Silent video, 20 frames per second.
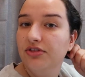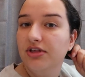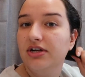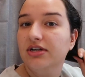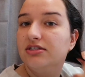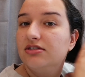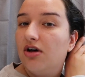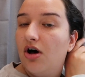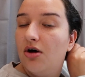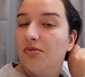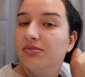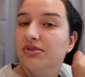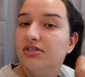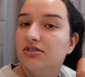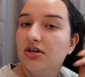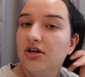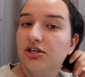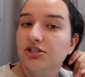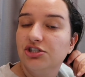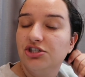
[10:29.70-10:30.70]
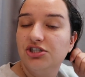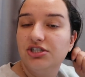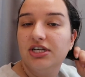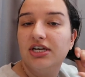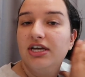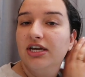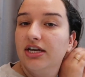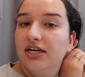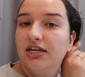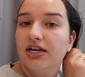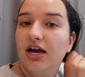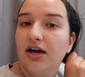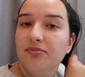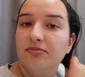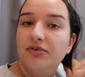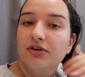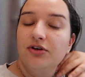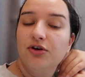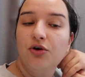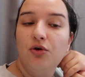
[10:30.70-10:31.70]
that it's all massaged in,
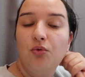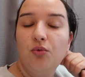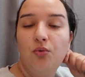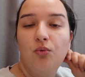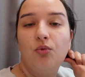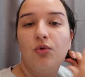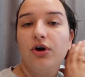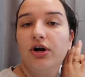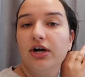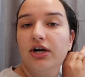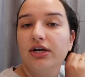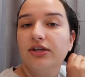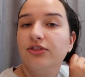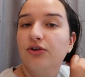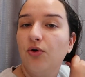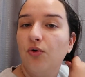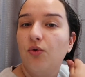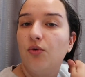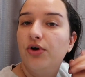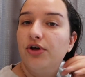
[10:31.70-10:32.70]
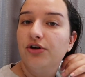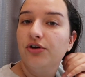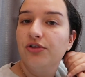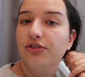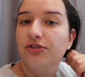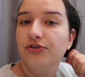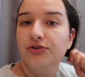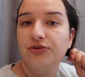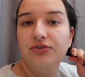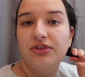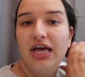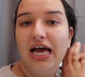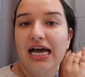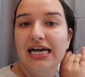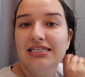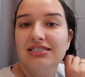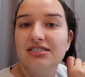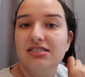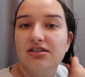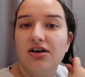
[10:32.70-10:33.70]
I'm gonna work the oil through the
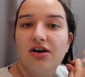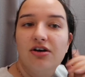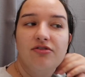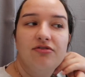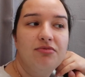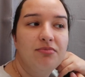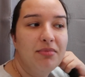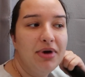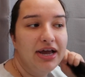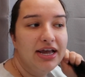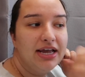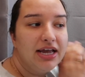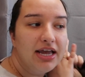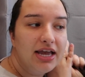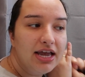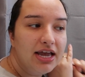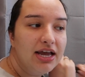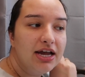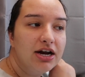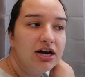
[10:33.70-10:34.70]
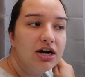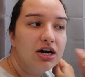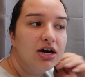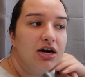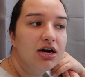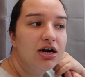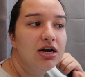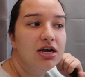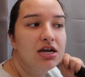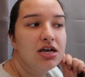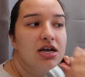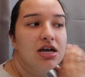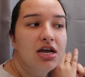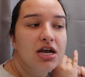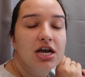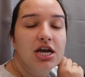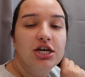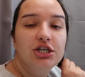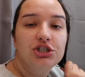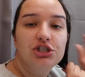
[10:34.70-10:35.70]
ends of my hair
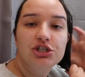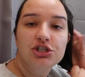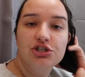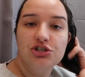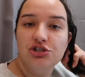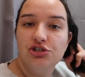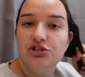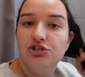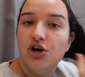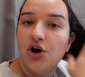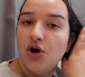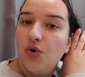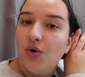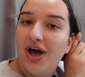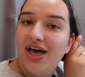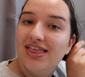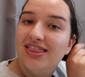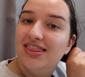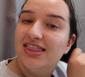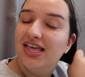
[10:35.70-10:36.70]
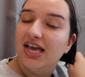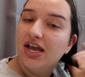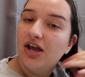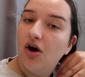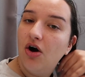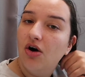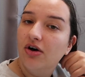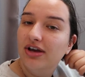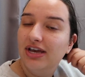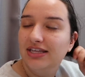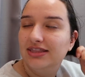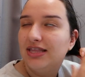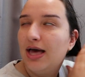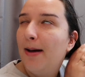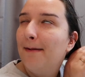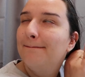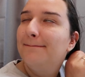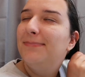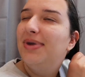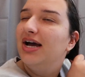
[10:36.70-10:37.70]
just so they all get
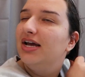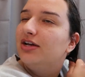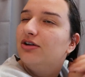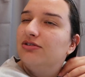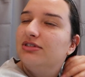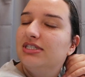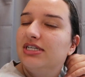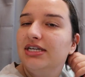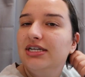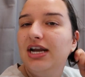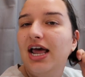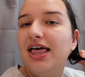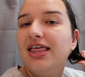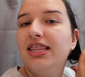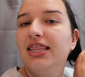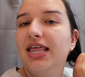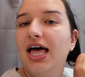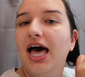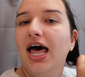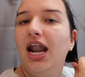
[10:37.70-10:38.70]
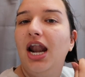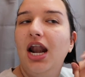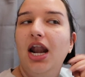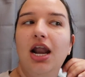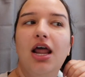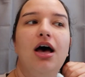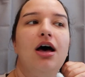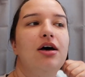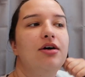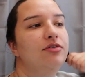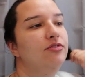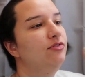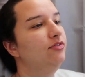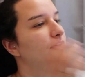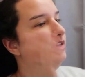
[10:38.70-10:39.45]
that biotin, that love.